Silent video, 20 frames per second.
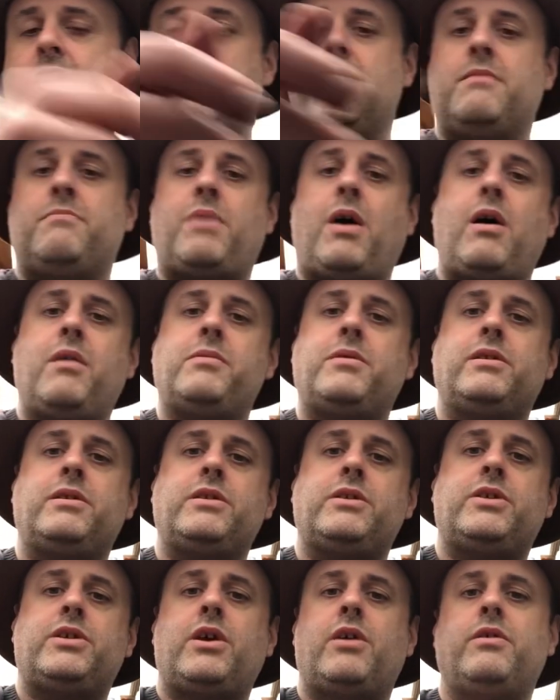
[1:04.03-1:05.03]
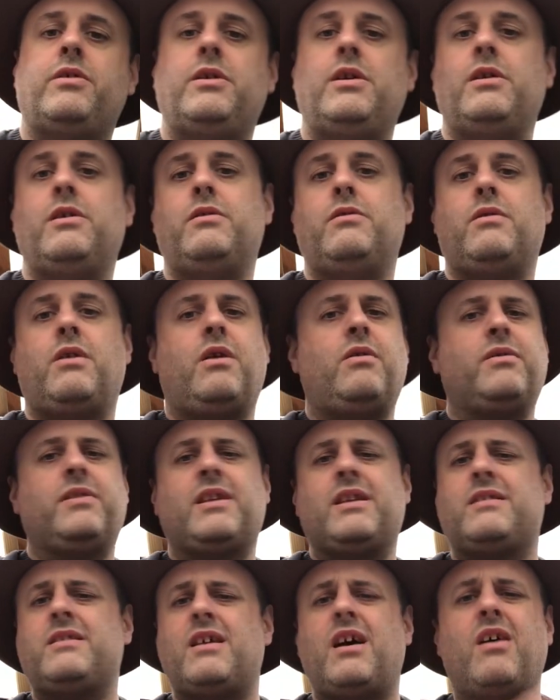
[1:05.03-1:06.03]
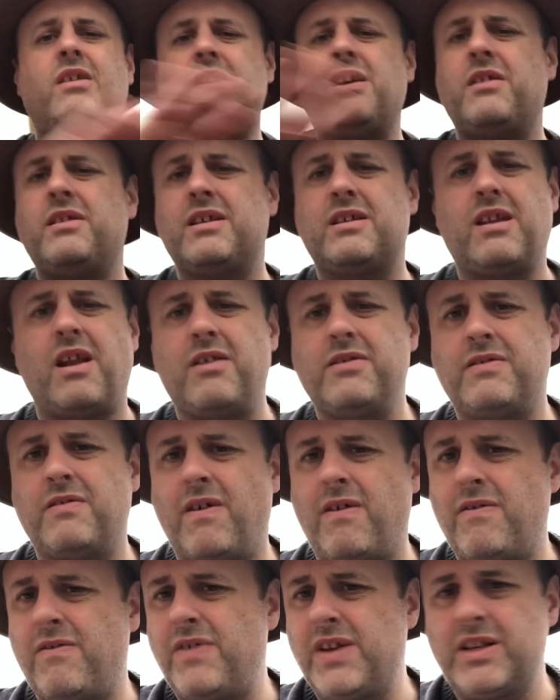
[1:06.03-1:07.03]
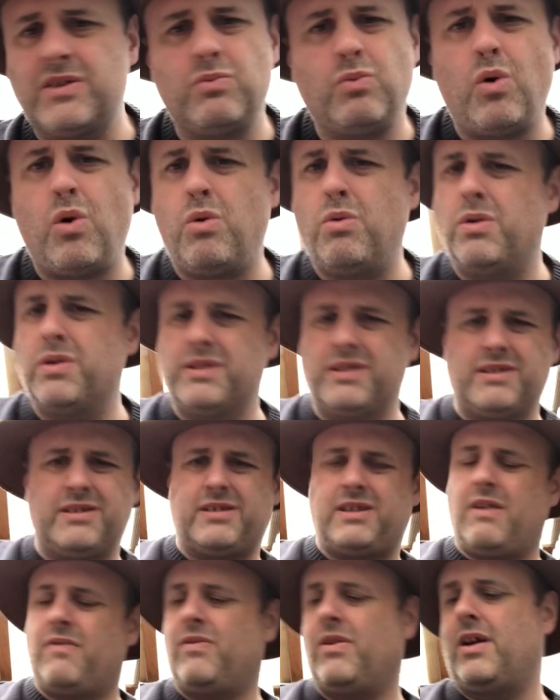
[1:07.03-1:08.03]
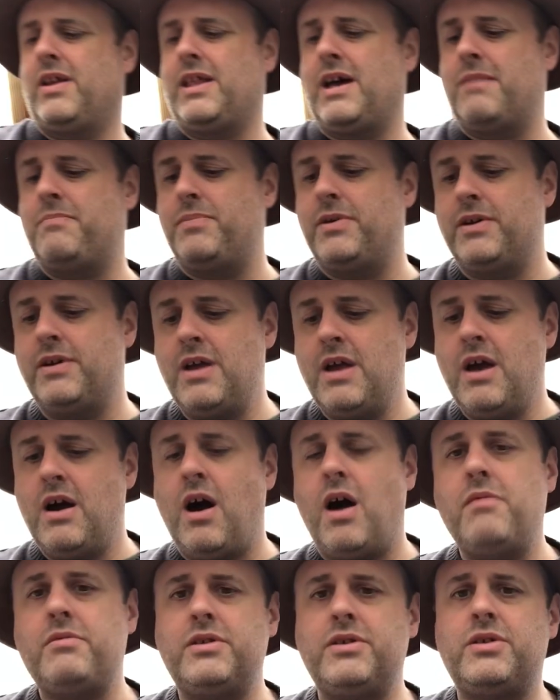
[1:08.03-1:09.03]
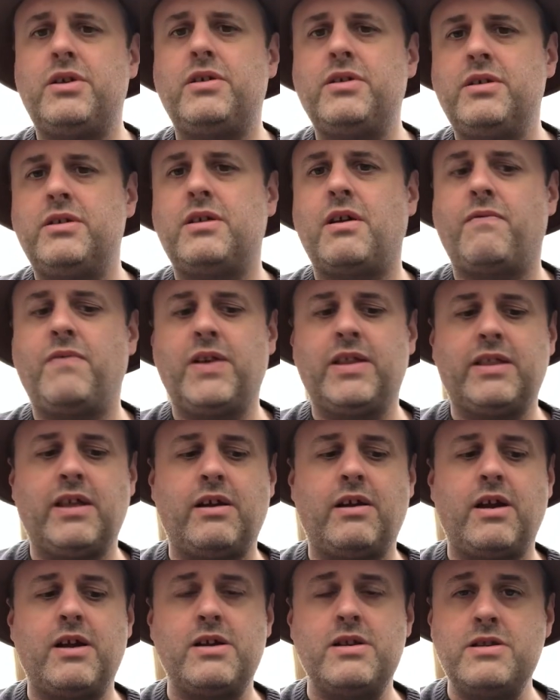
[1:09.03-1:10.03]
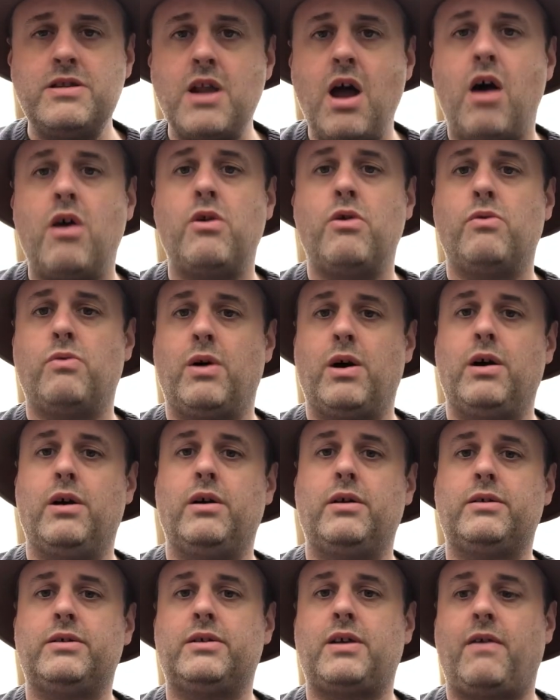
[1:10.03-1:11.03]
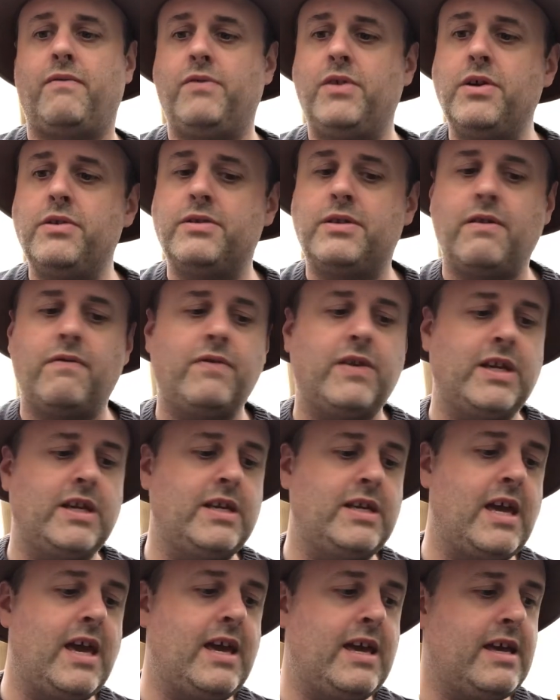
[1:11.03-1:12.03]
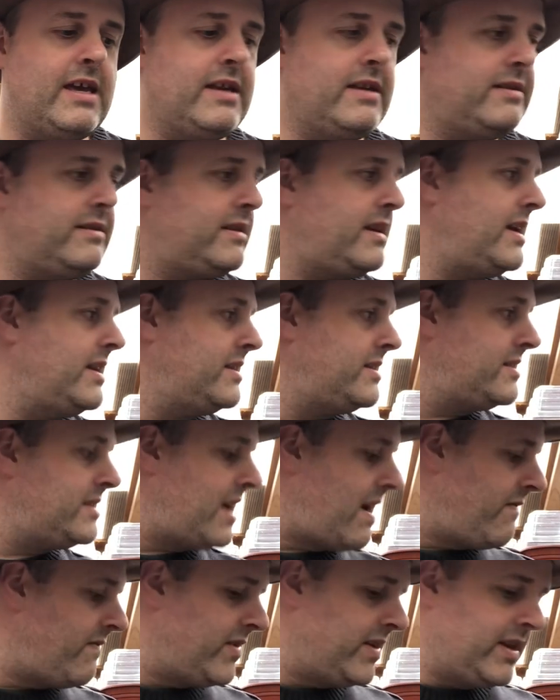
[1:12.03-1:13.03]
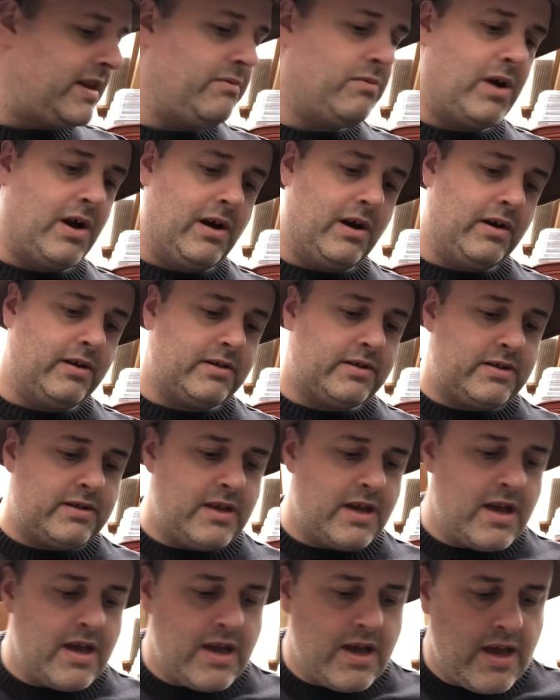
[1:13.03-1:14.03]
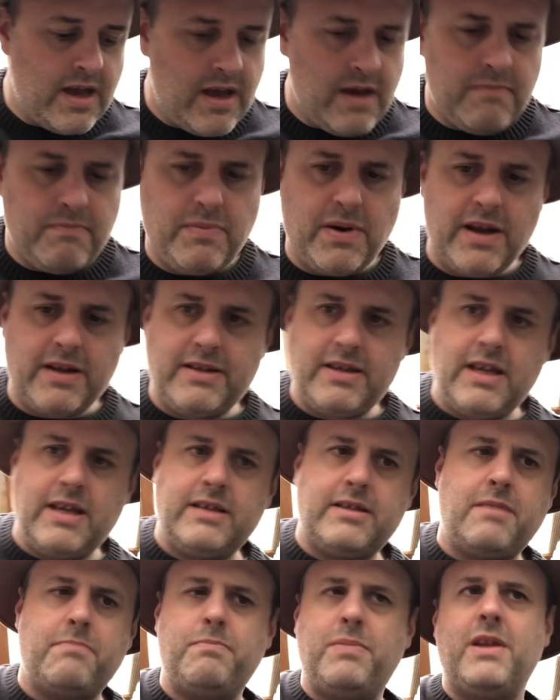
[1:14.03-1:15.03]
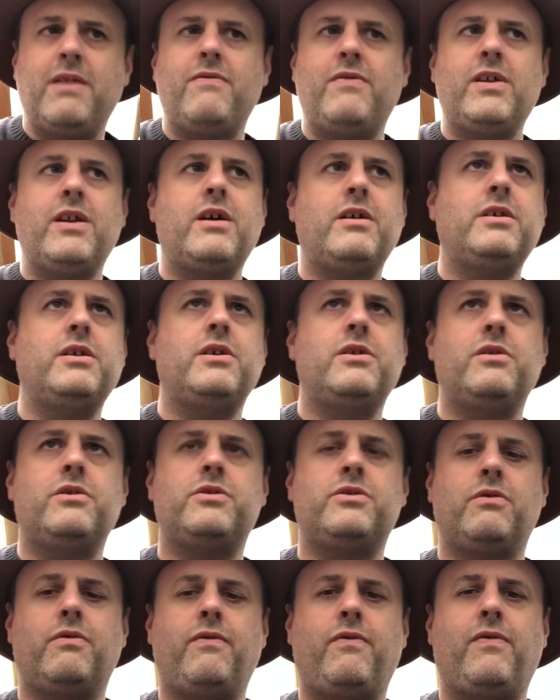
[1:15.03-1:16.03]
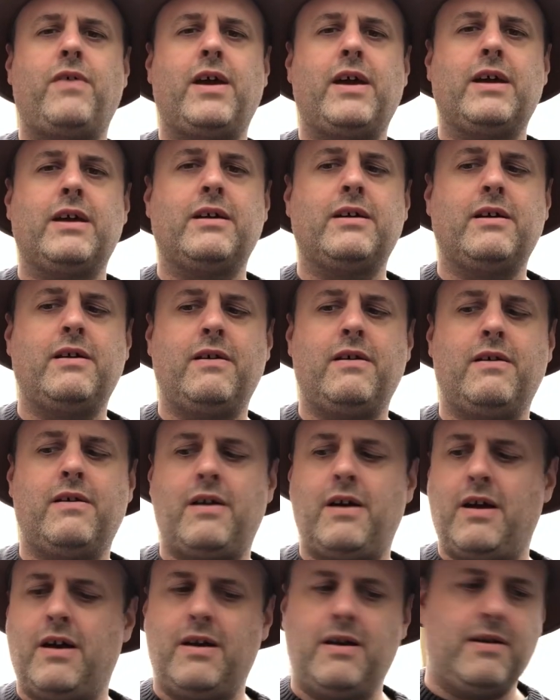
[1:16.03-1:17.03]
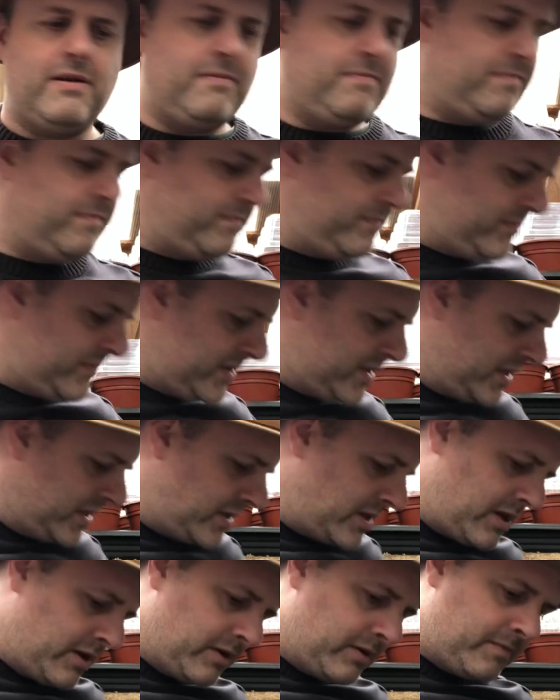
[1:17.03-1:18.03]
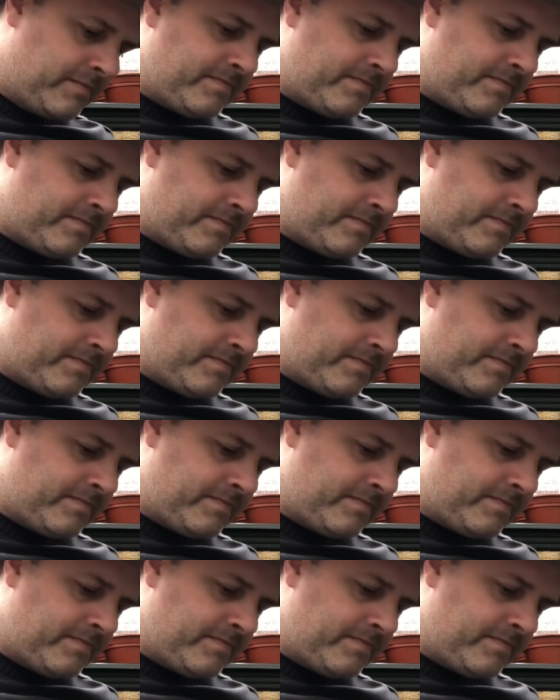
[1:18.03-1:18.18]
But I'm going to show you on this. I know there's loads of other things, wool and stuff like that, but I'm going to show you something that I know works. I've used it for years. It definitely works, but it's a bit of an unusual thing to do,